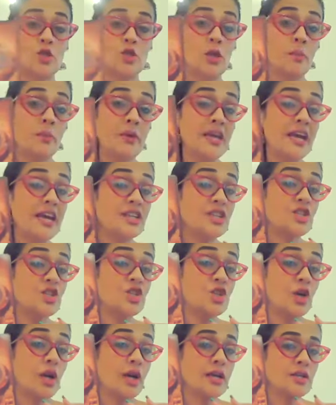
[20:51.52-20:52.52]
it's going to be a
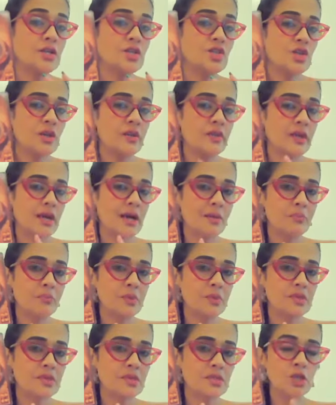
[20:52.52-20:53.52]
change in the
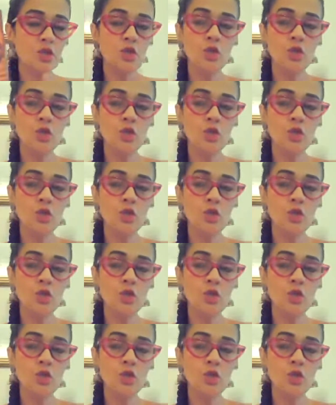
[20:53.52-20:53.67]
compass.